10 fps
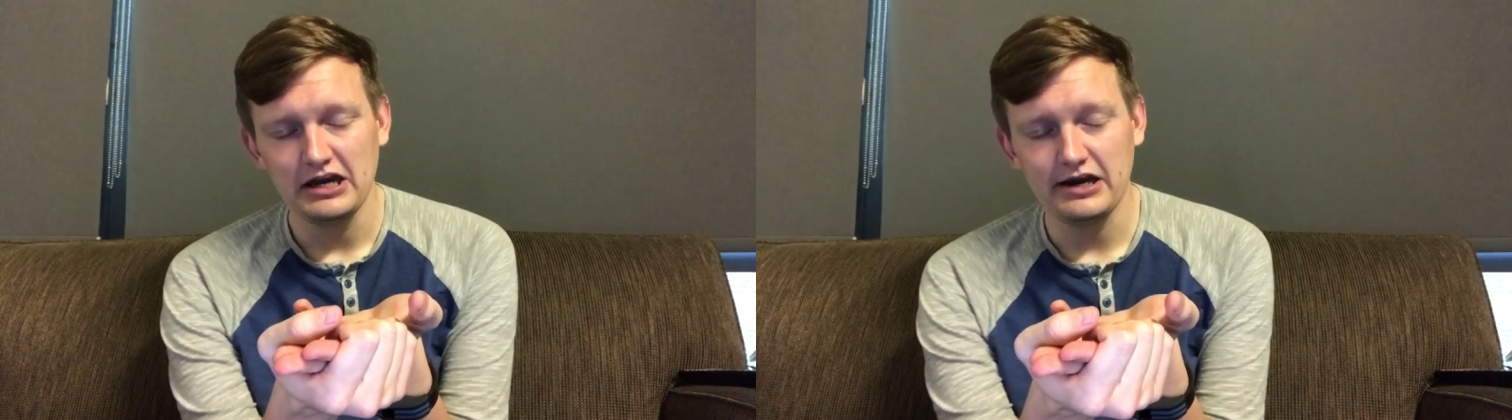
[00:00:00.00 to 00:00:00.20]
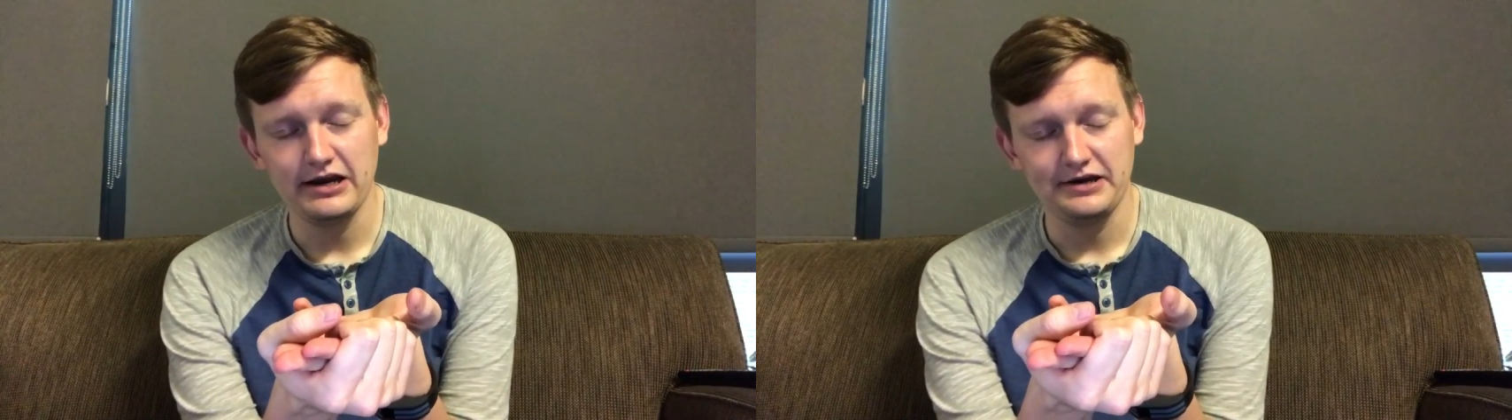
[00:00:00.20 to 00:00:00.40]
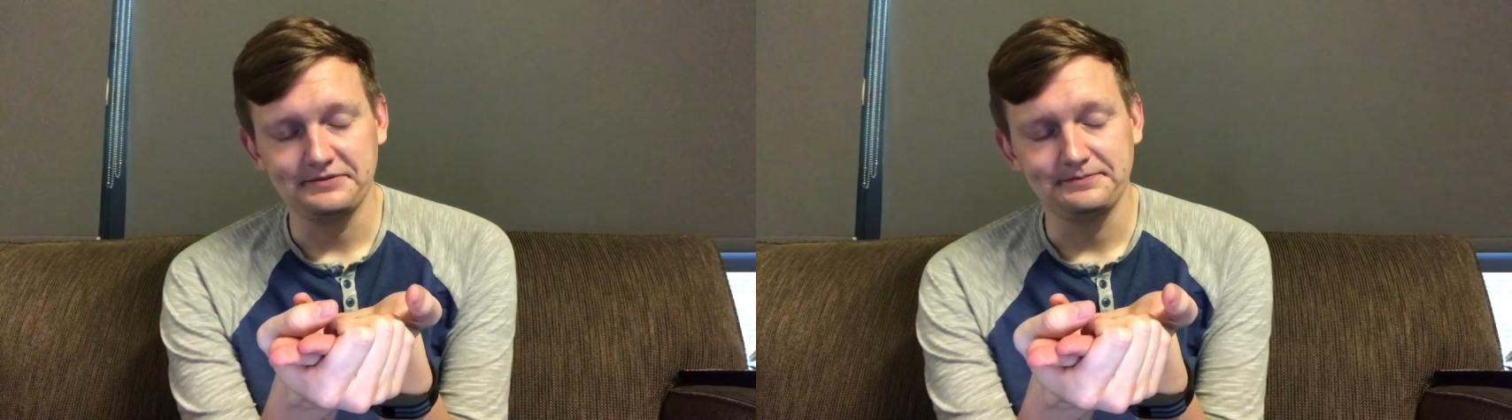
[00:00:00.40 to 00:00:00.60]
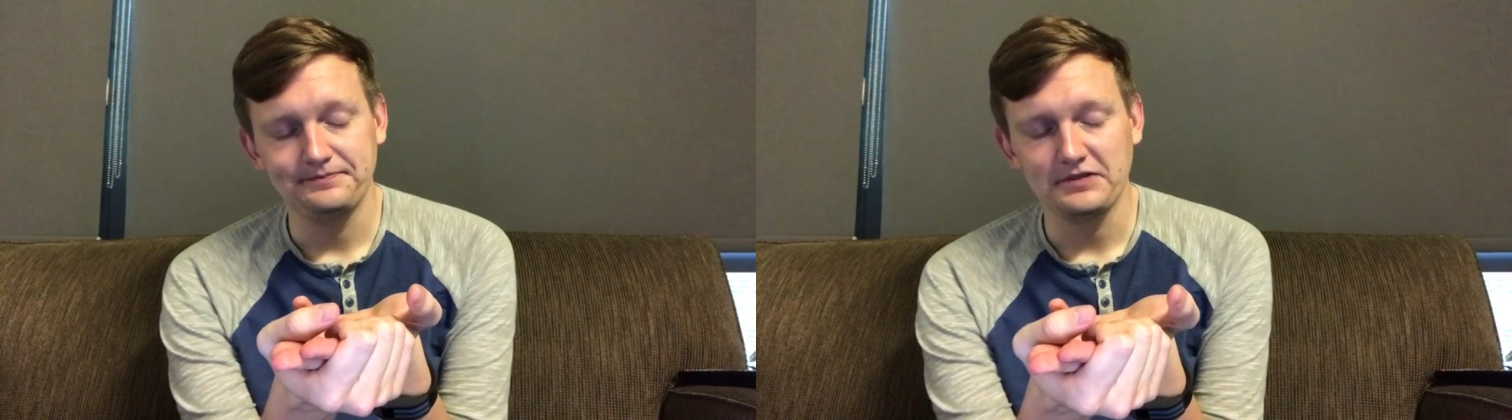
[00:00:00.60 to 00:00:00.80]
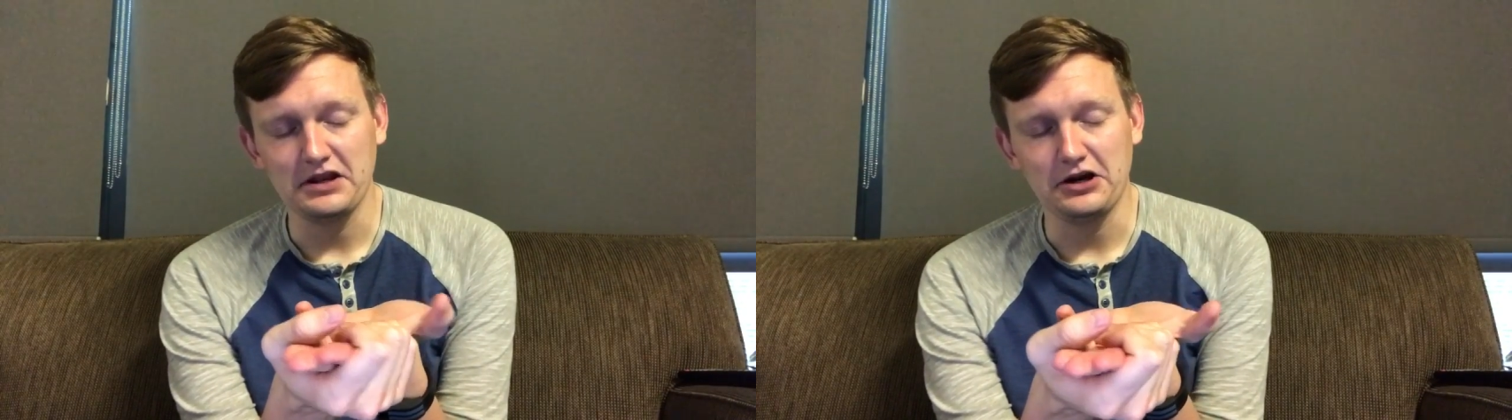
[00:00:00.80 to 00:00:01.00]

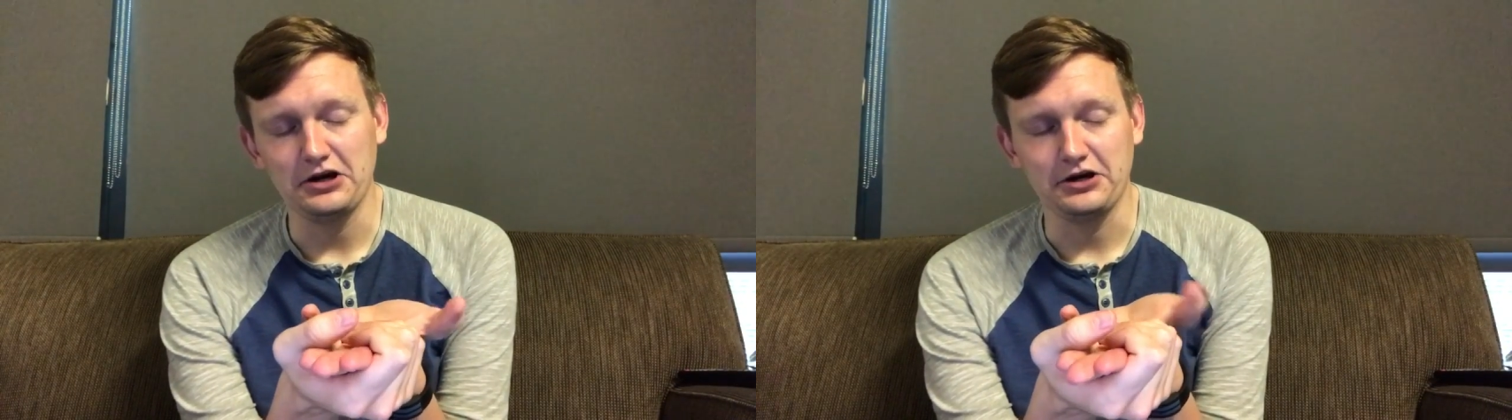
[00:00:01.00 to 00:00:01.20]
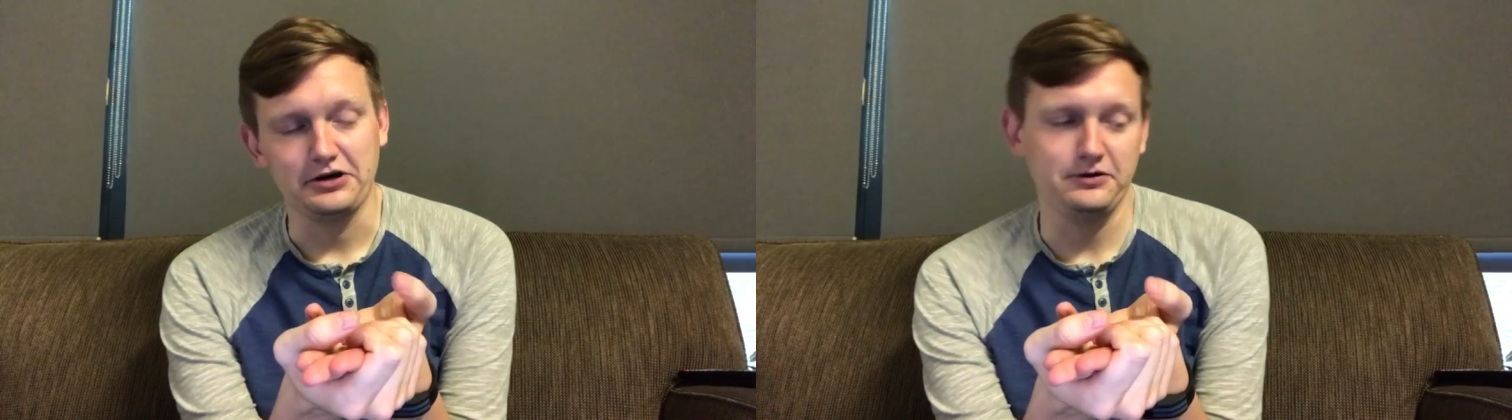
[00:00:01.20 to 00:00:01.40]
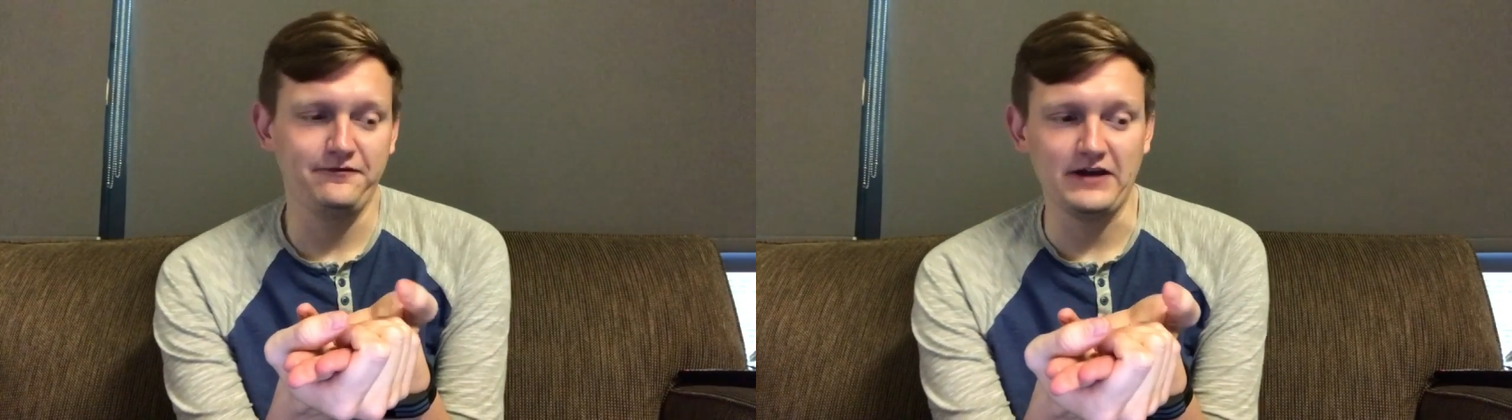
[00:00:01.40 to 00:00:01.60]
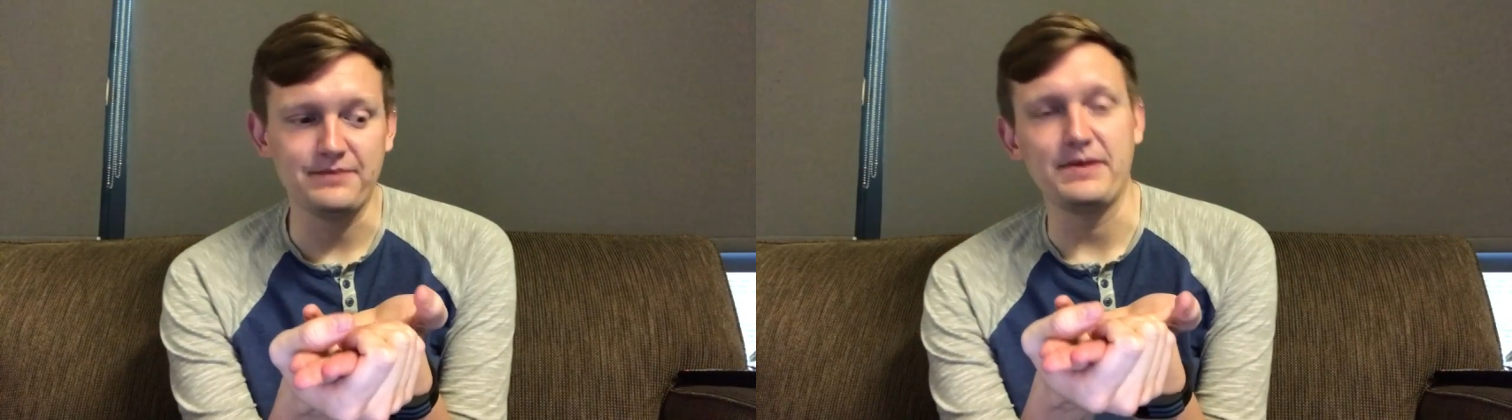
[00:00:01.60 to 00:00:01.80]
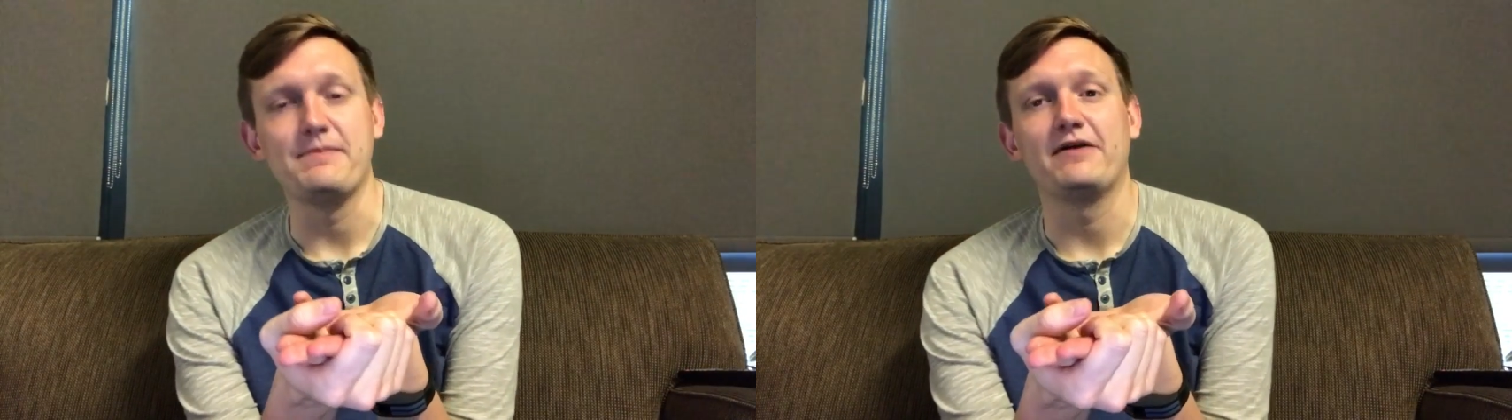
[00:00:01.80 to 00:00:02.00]
her
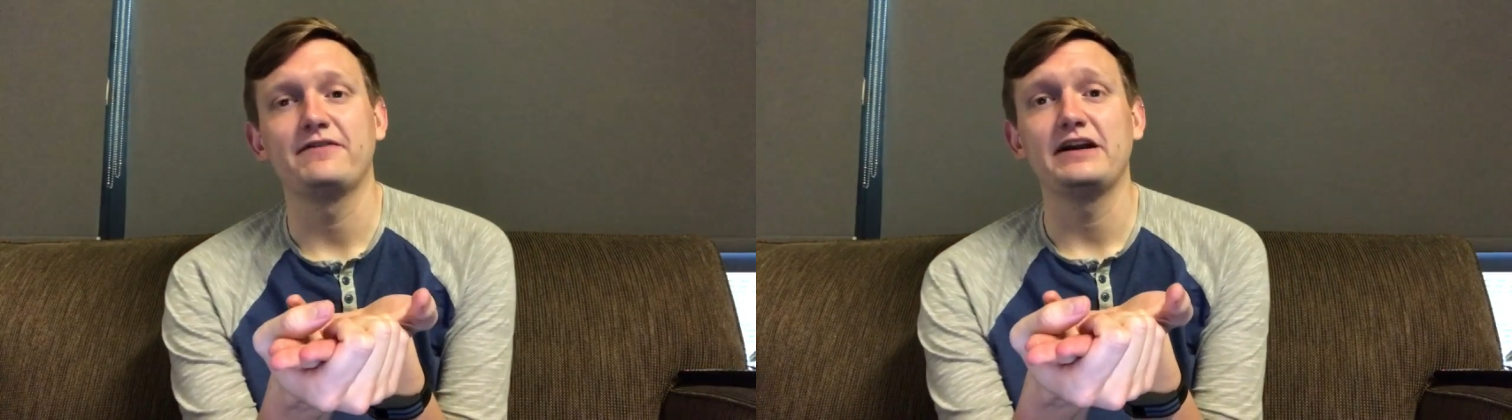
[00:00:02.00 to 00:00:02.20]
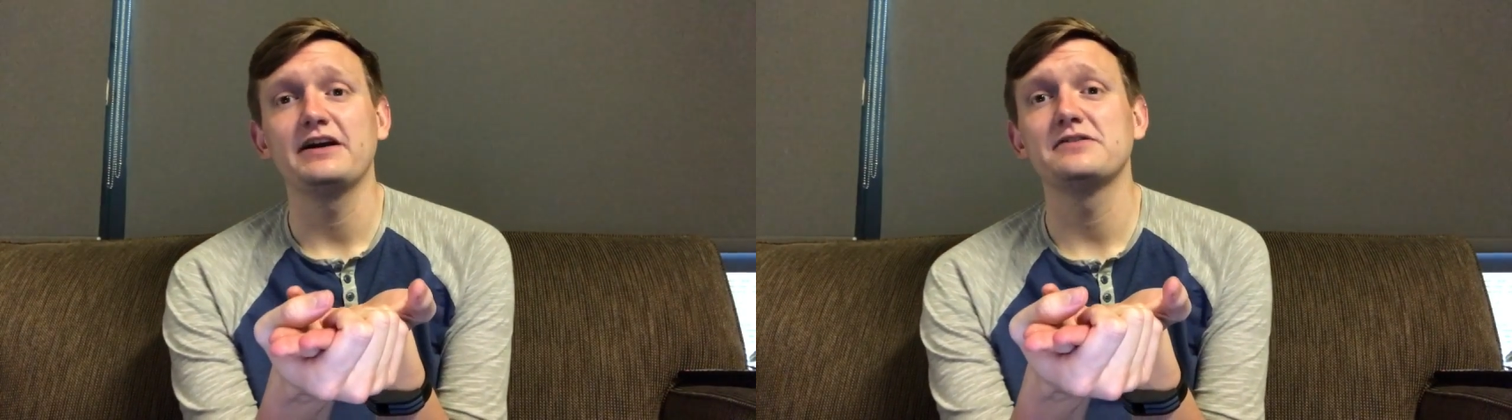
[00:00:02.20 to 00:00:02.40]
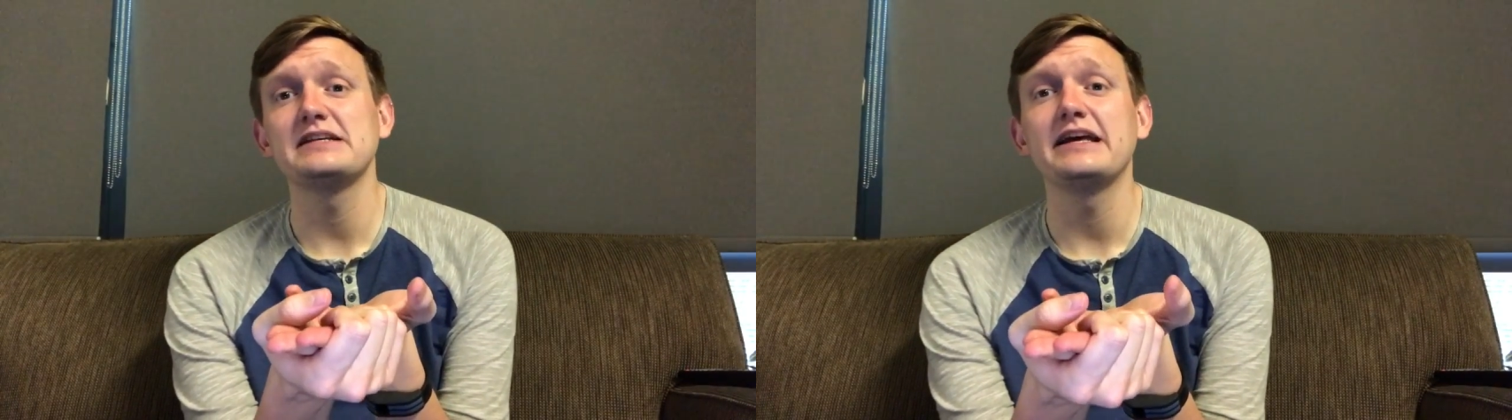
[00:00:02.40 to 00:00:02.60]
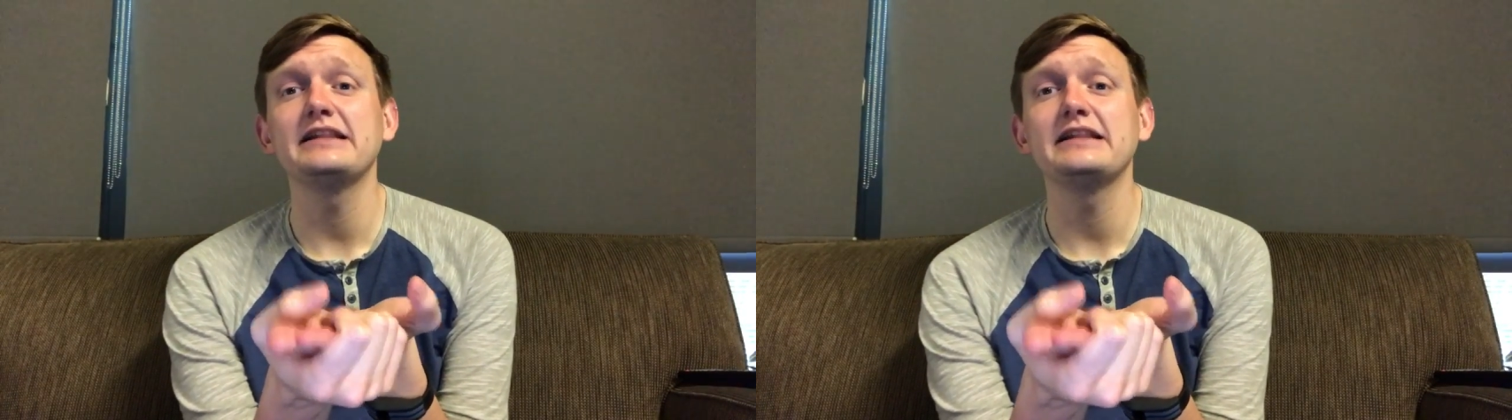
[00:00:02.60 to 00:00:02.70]
family mail videos.